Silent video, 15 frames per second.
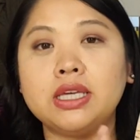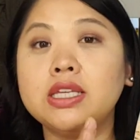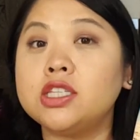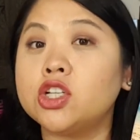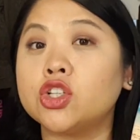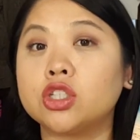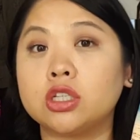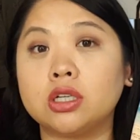
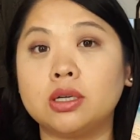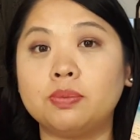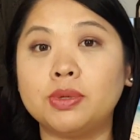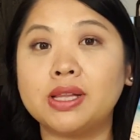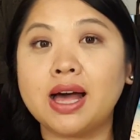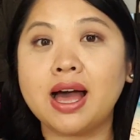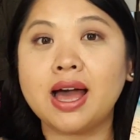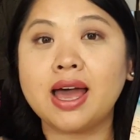easier to
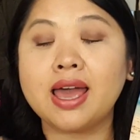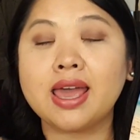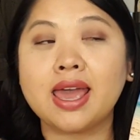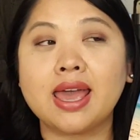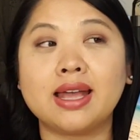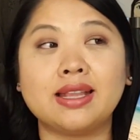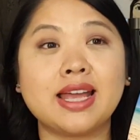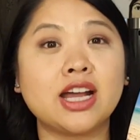apply
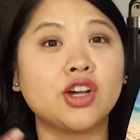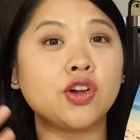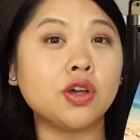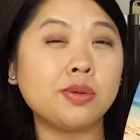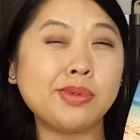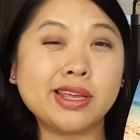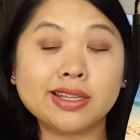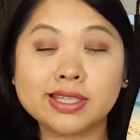and that
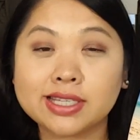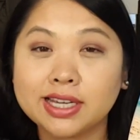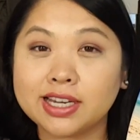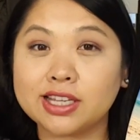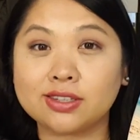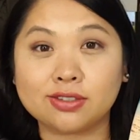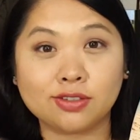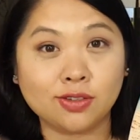Caribbean sun
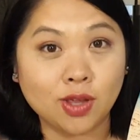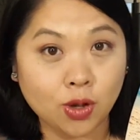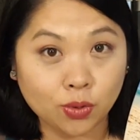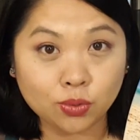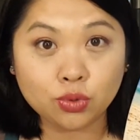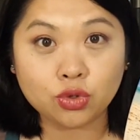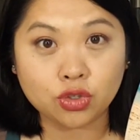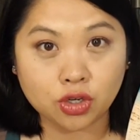is
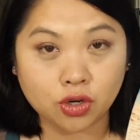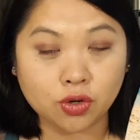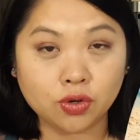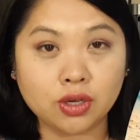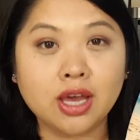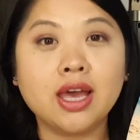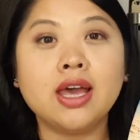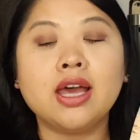no joke.